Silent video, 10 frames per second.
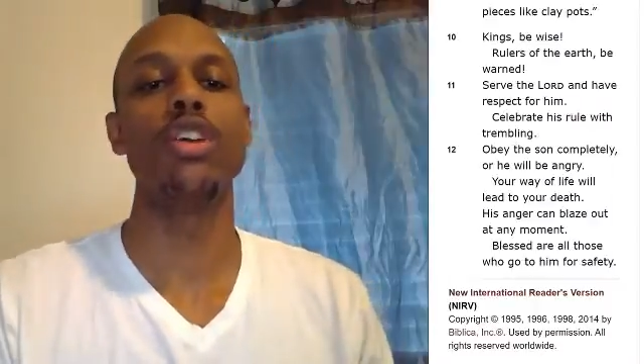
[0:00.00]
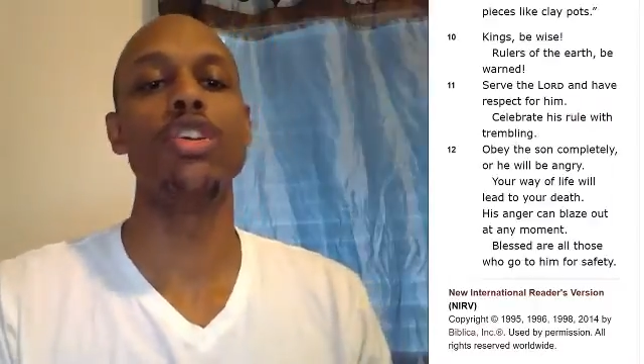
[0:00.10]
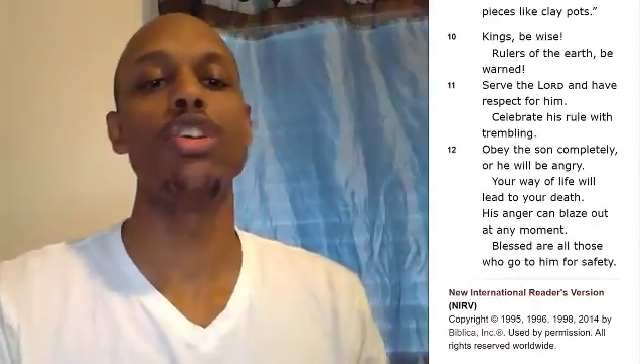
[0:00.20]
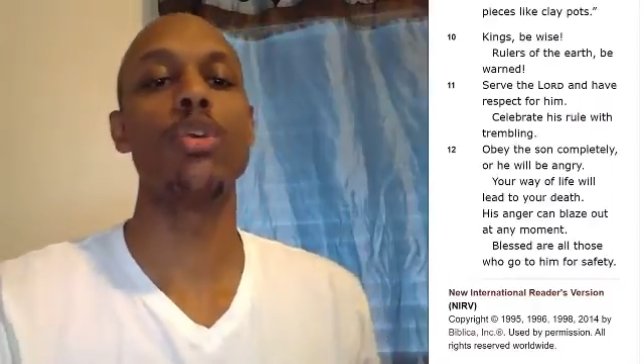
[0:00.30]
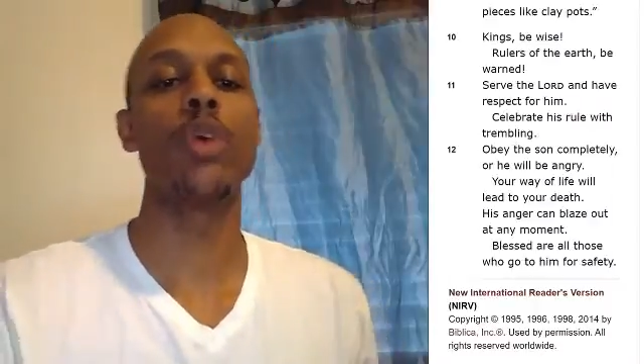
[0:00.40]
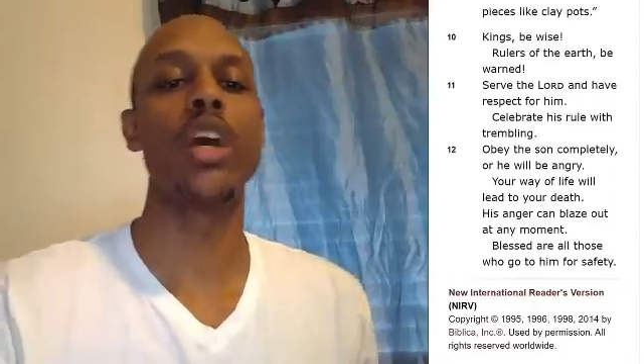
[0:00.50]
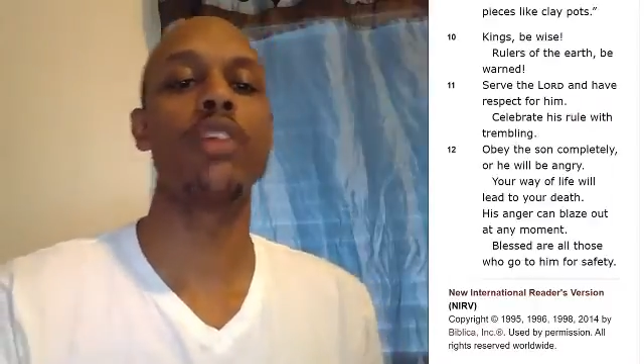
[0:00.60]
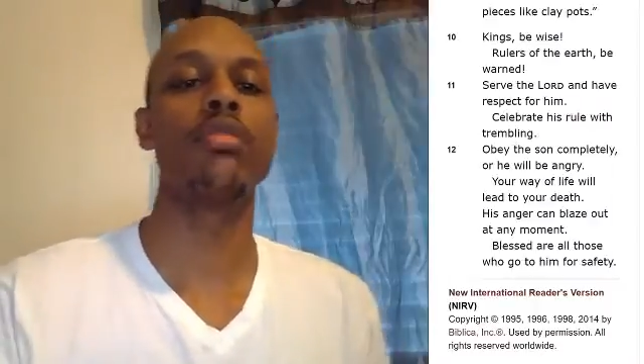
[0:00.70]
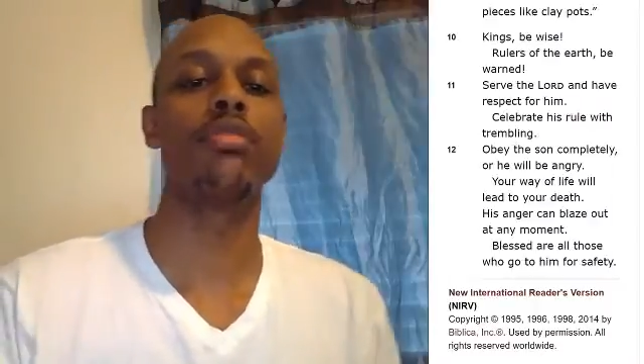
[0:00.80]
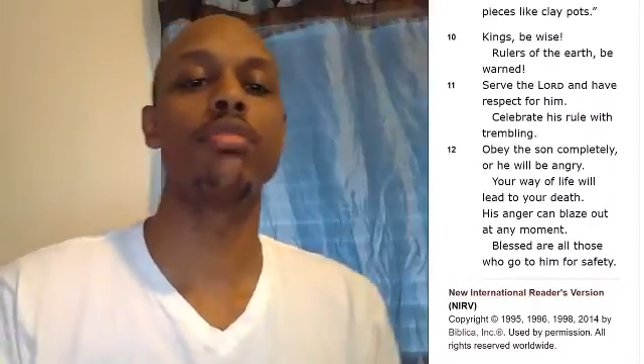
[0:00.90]
Your way
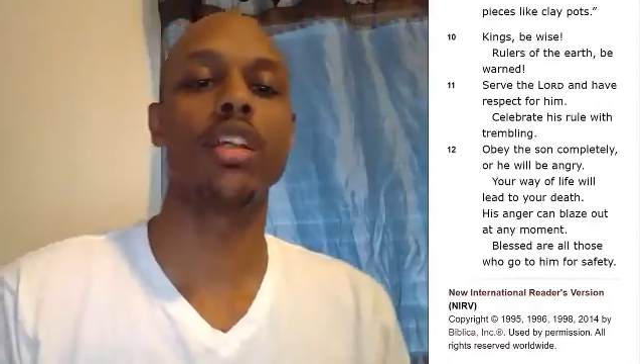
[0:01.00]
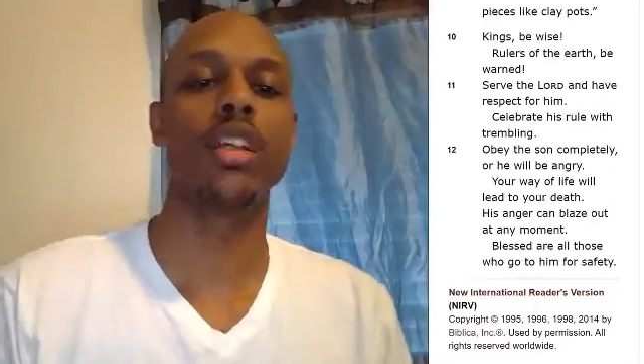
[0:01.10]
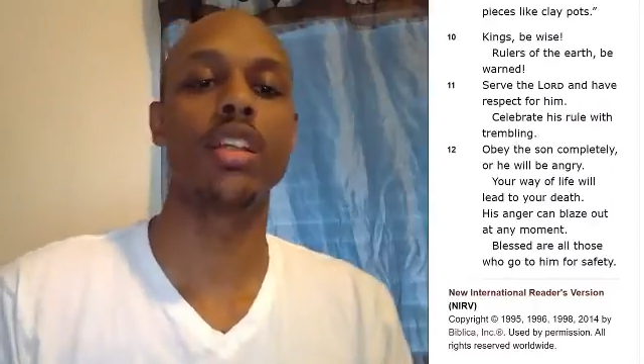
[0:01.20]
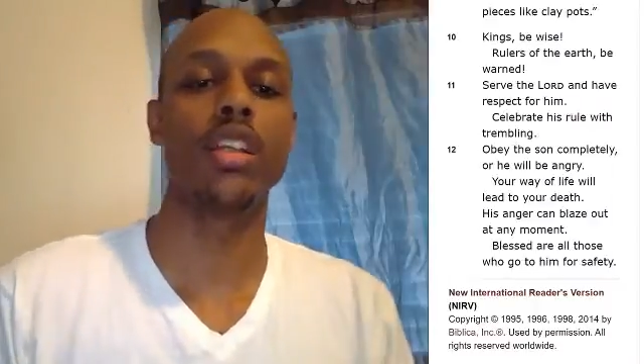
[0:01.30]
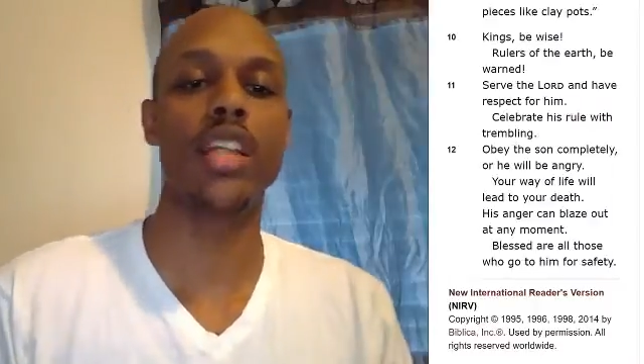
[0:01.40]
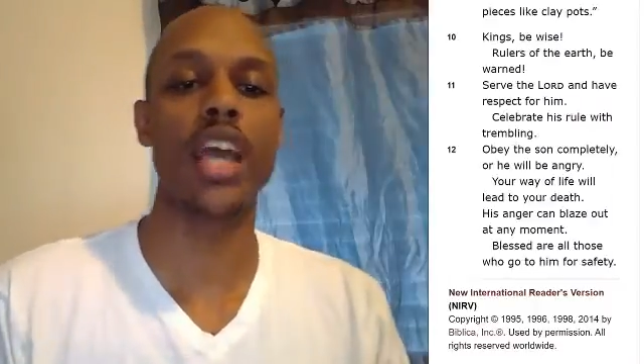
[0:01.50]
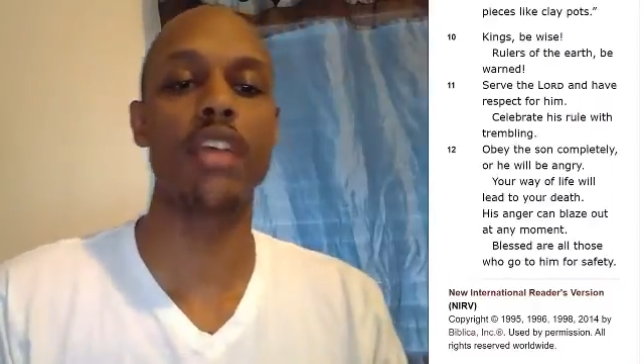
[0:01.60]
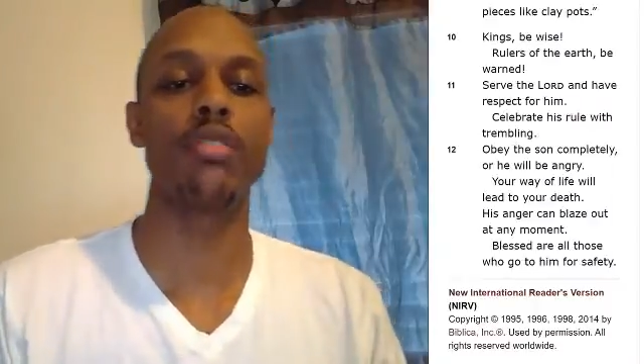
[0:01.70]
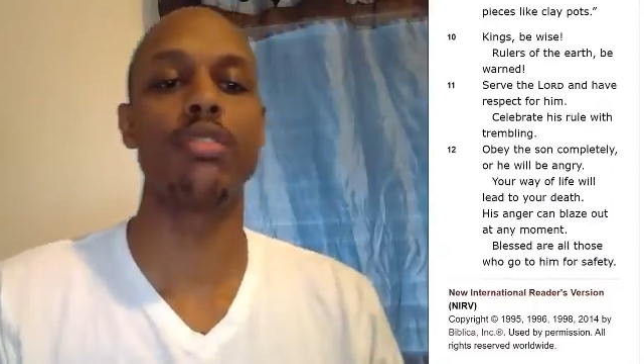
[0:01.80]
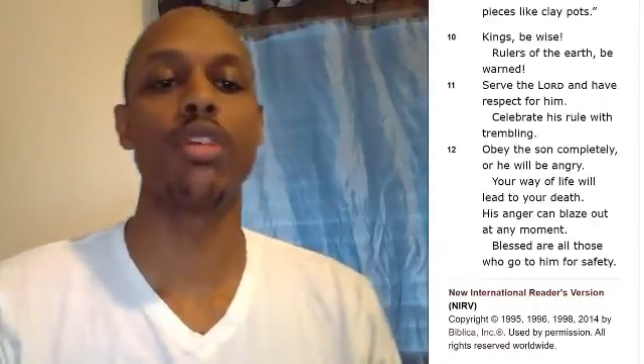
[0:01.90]
of
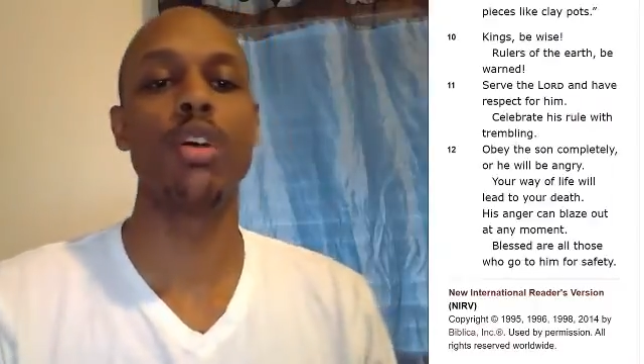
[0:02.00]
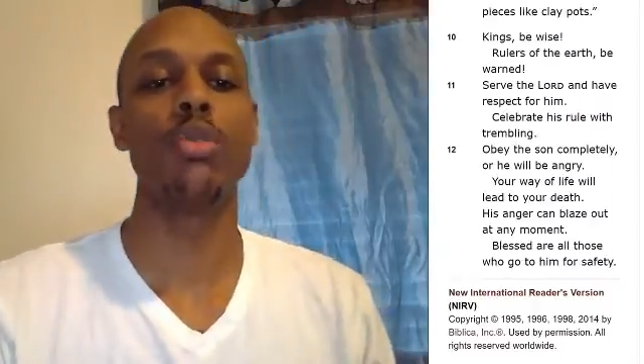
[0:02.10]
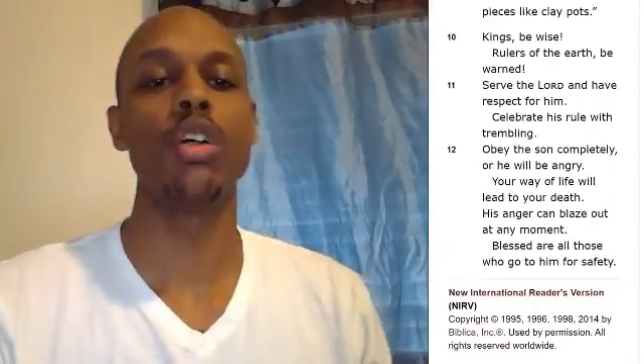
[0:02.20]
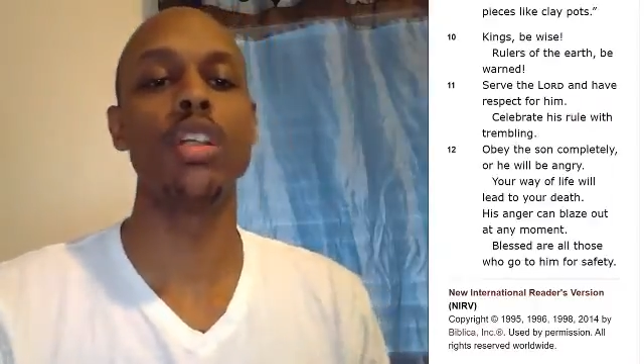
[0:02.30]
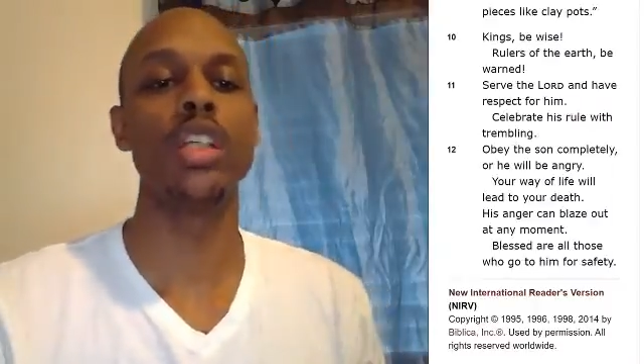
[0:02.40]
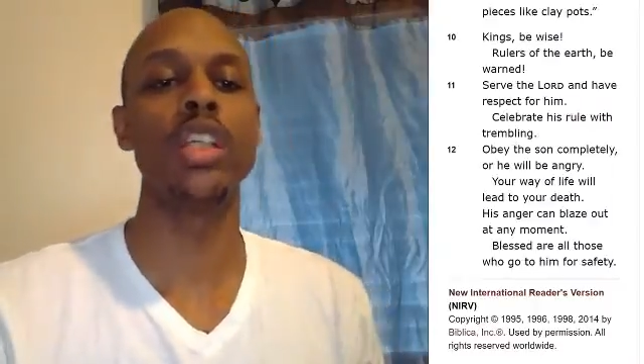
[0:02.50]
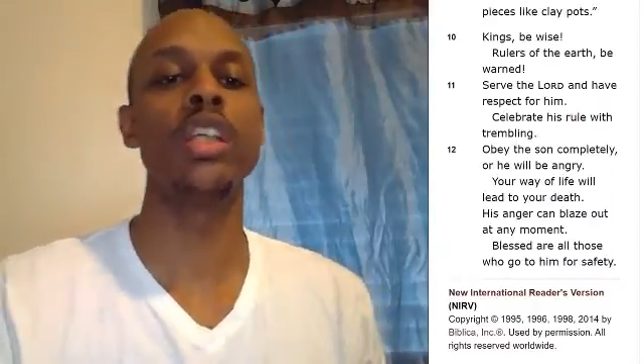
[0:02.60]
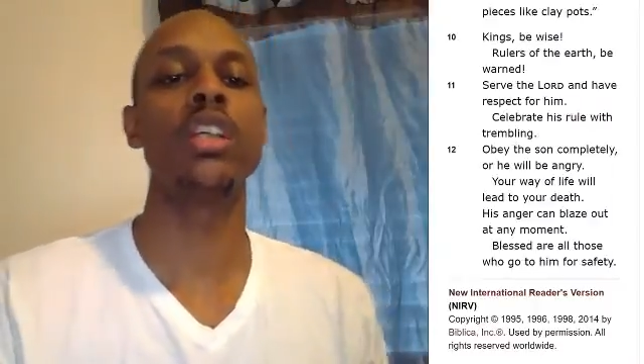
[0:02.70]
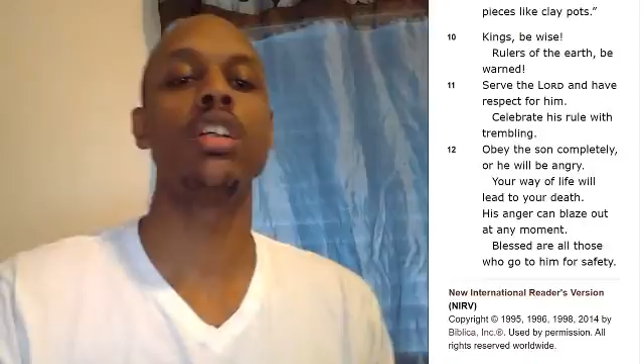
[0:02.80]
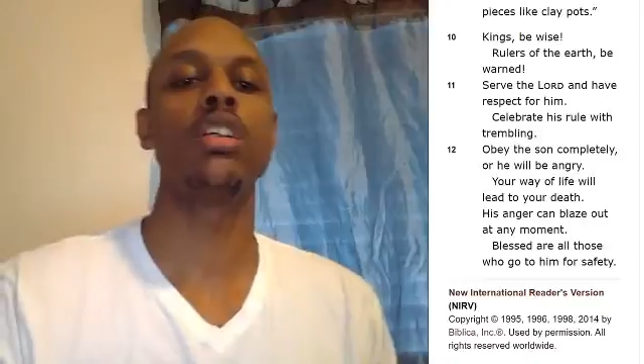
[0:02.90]
life will
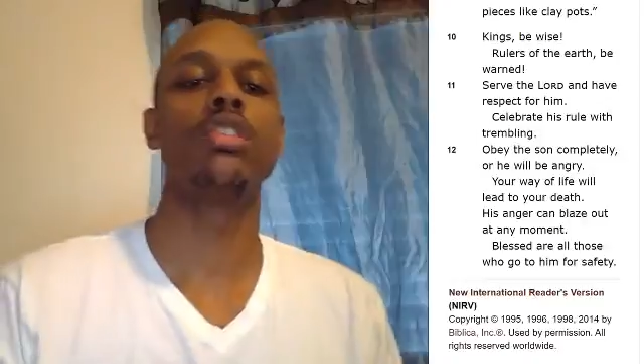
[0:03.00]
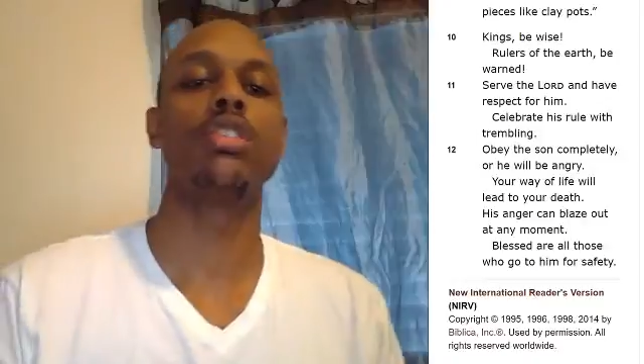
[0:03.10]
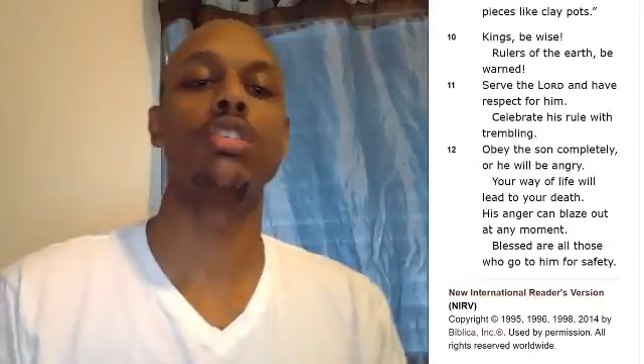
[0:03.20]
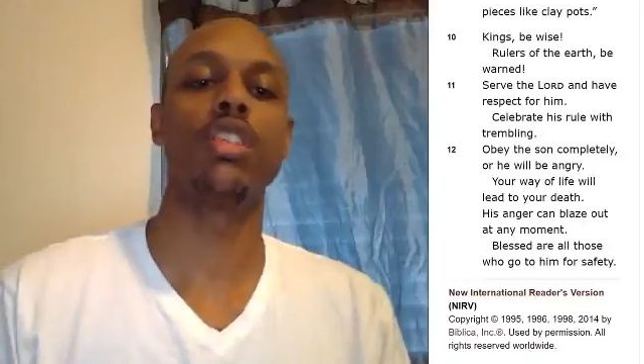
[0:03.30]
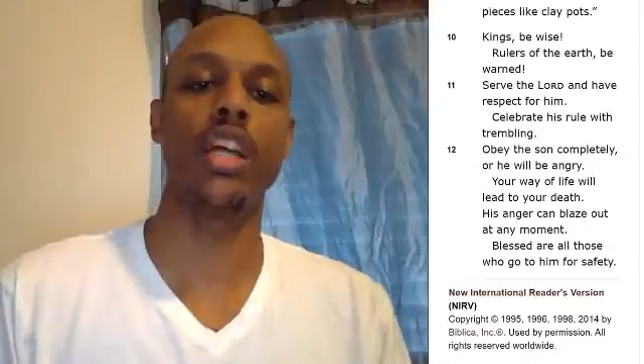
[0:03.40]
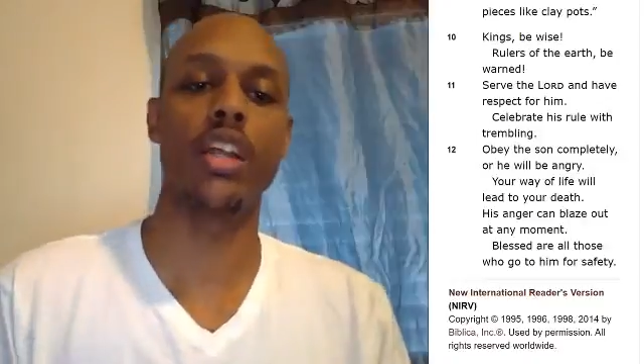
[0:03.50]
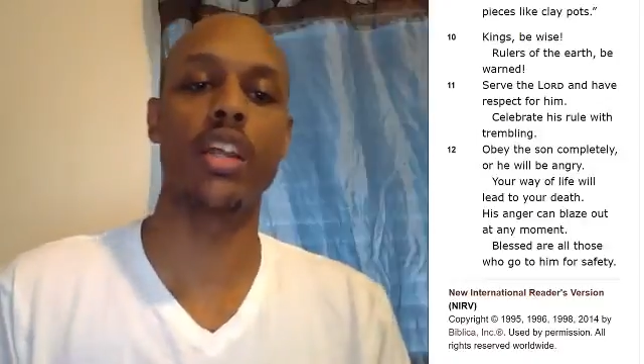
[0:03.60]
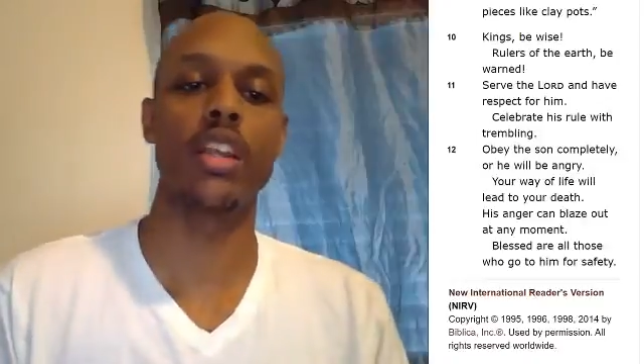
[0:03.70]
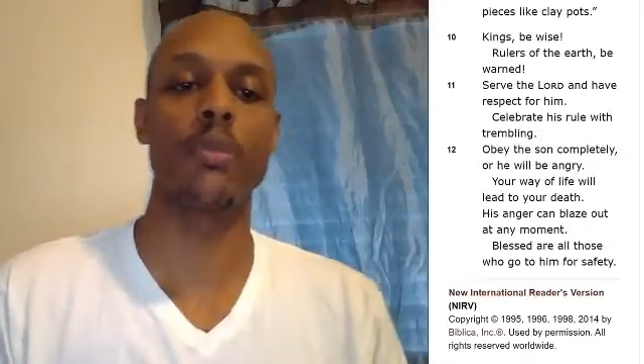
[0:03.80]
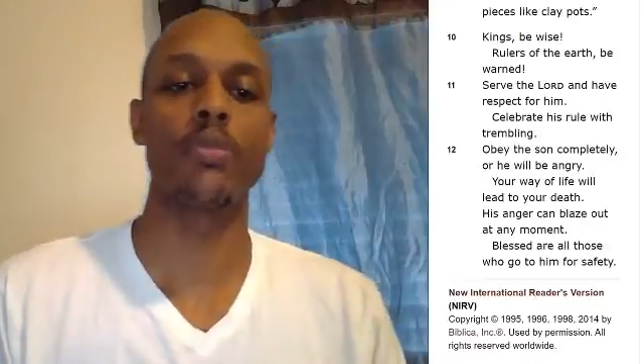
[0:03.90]
lead to your
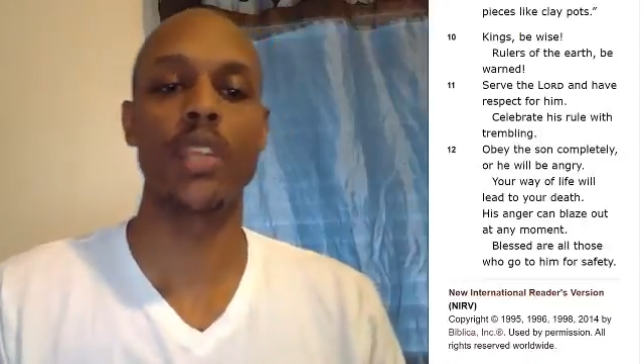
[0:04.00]
death.